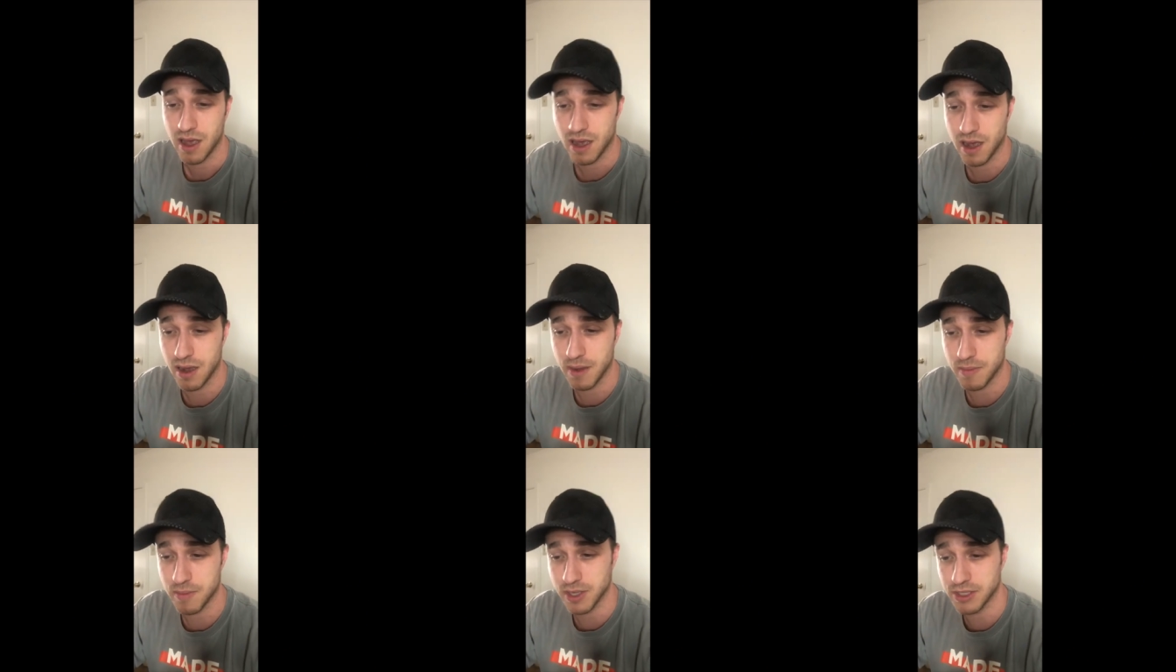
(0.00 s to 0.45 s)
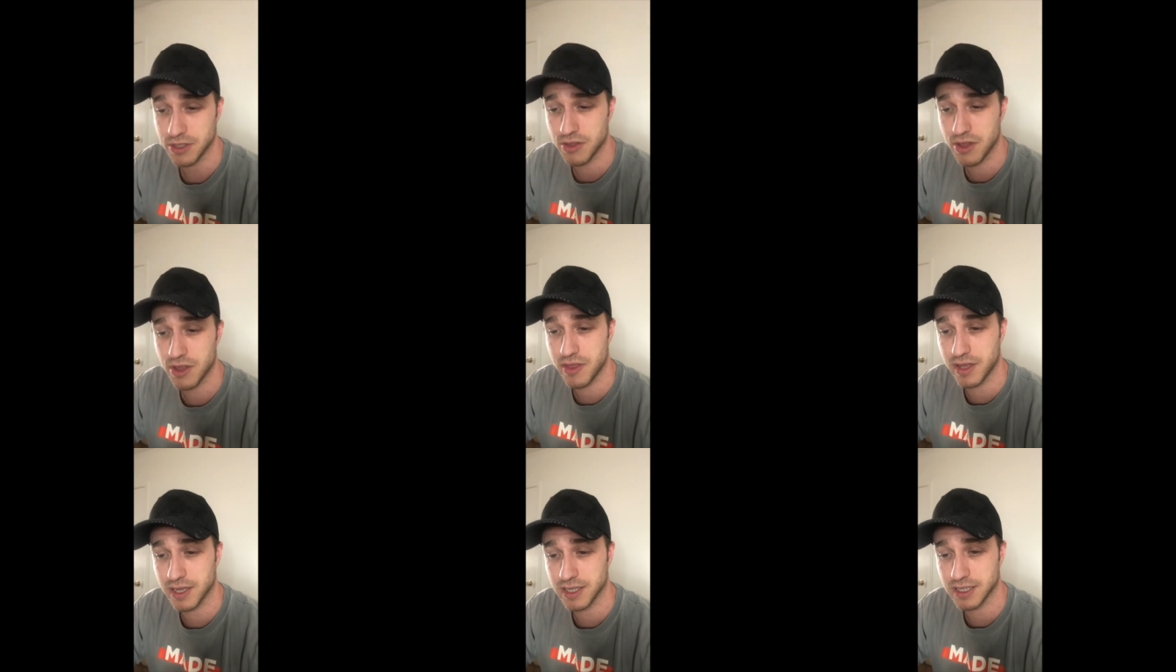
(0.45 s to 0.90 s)
Um, these are
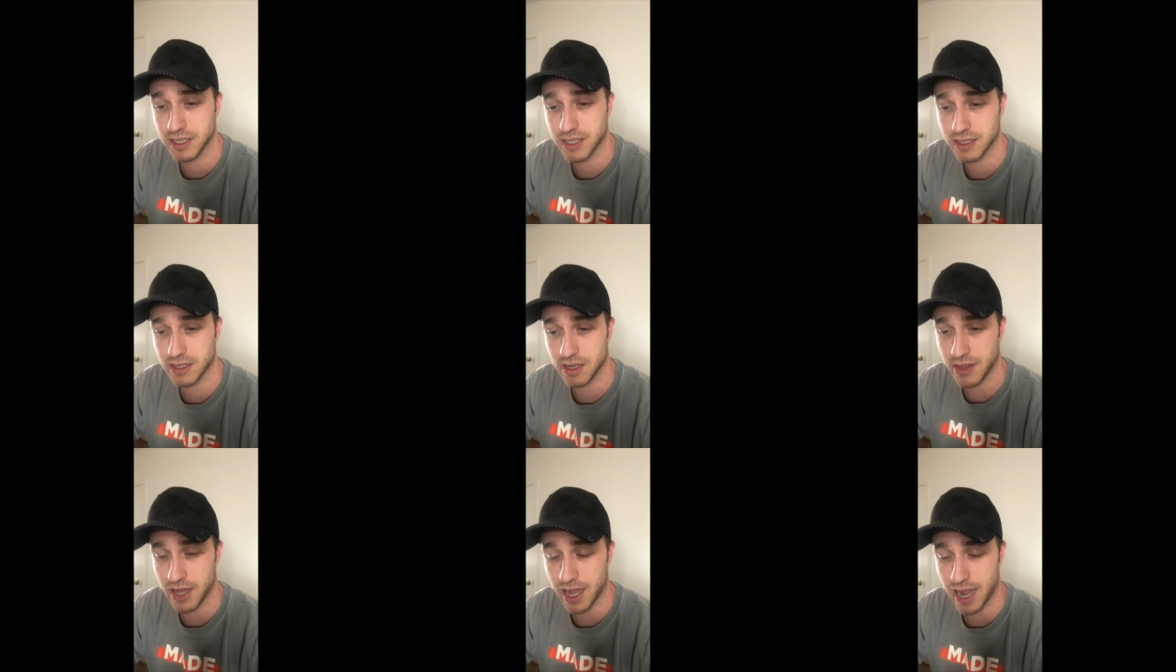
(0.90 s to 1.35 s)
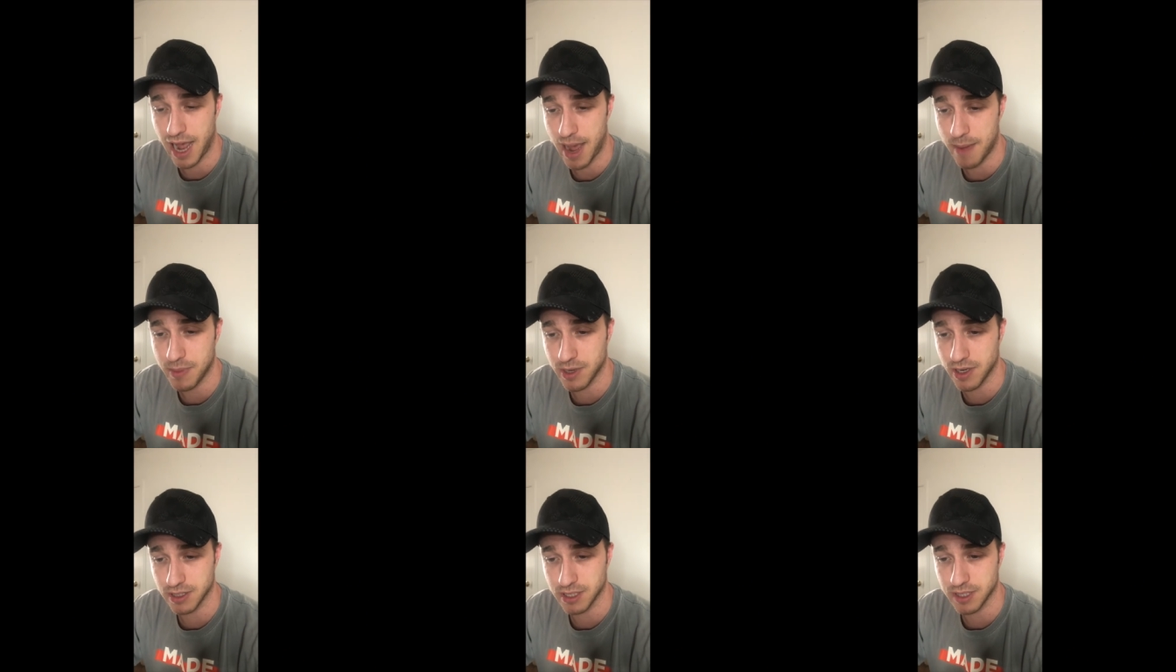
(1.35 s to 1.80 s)
the things that, that
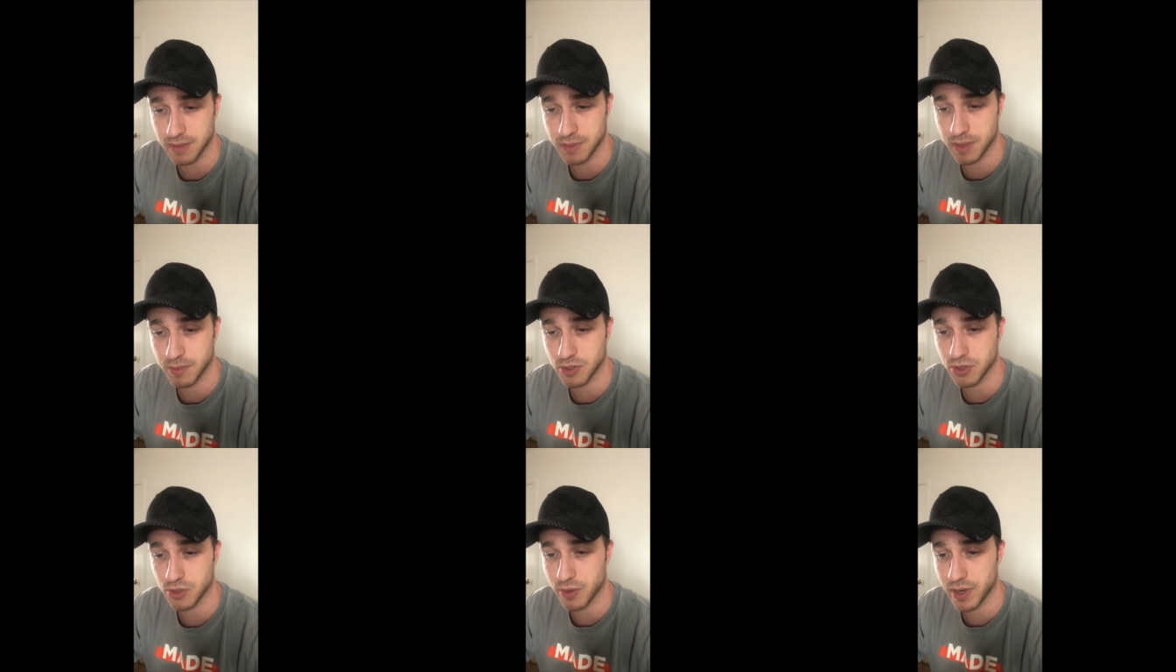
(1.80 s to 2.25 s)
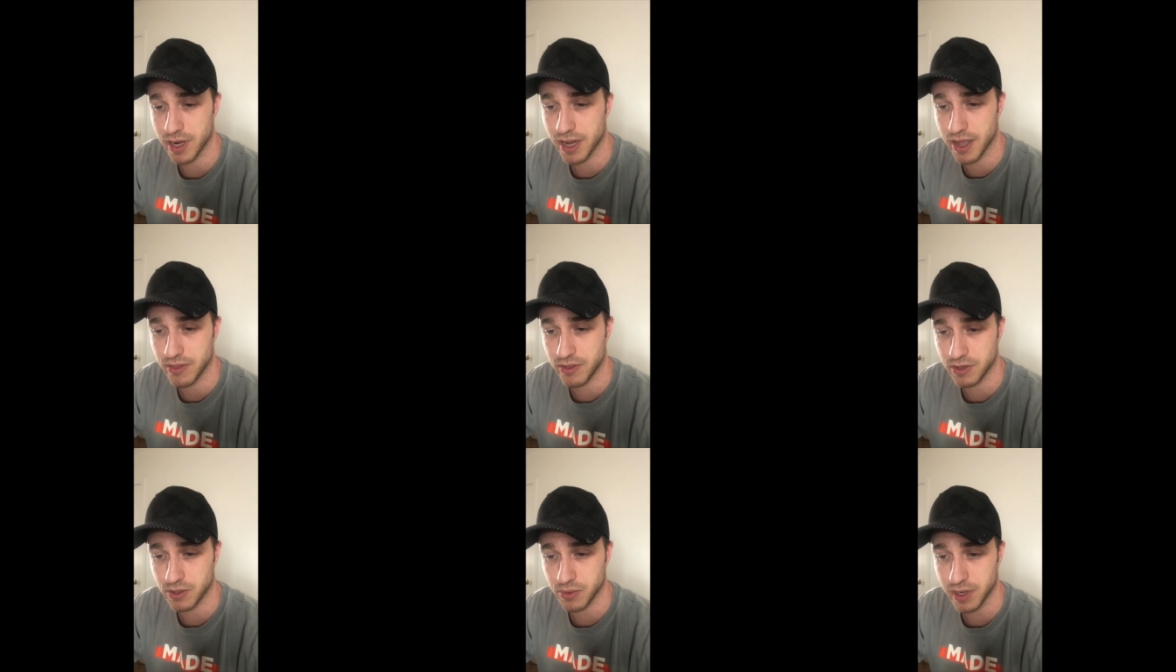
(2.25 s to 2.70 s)
happened on September
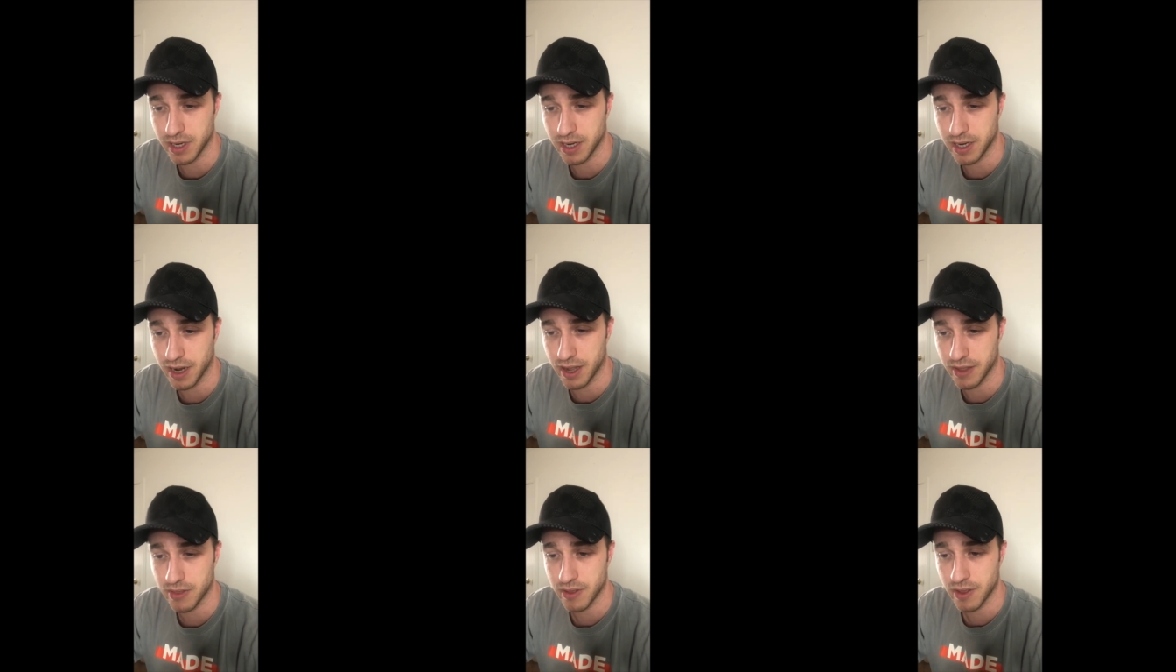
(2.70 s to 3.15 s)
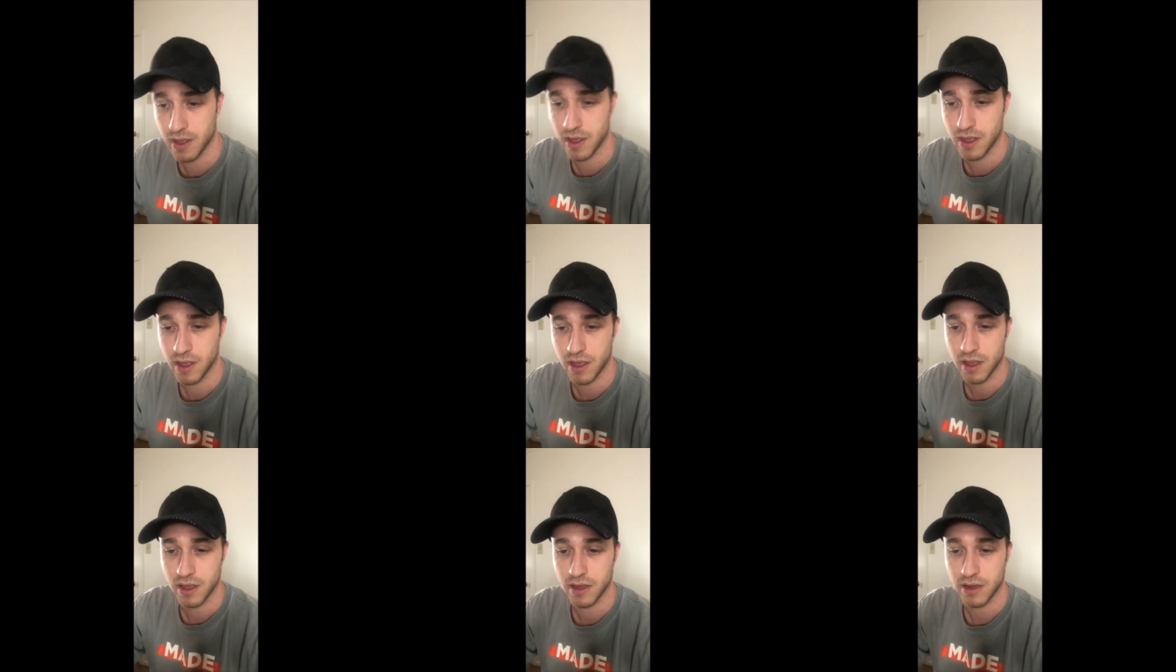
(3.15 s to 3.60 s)
28th and
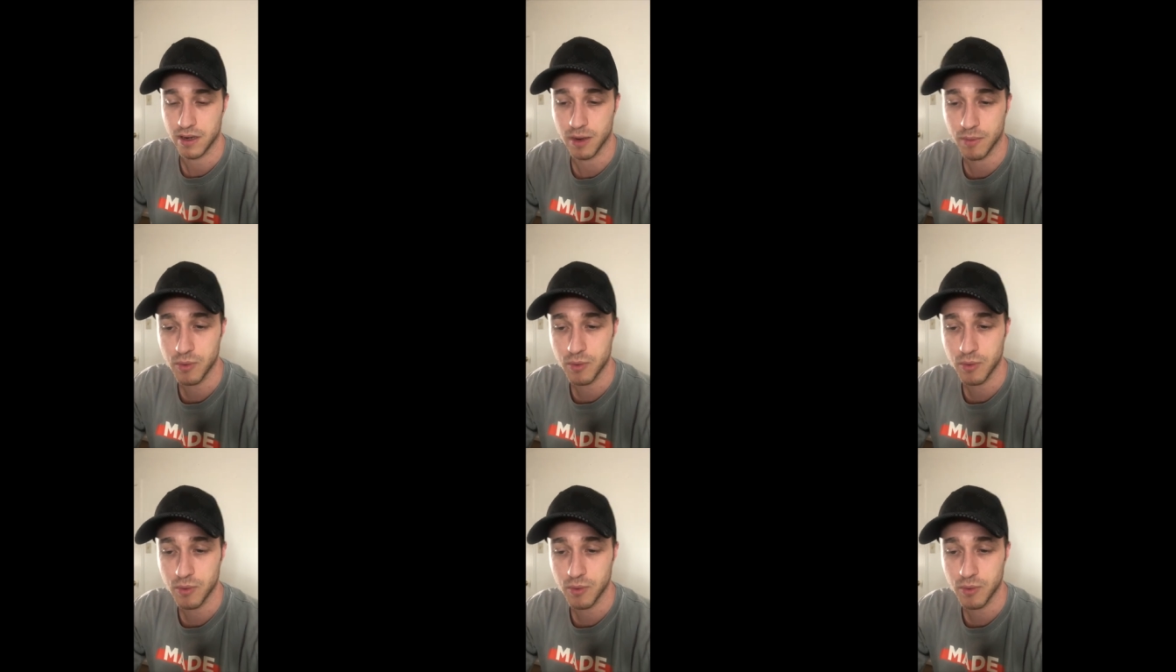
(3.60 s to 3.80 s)
29th.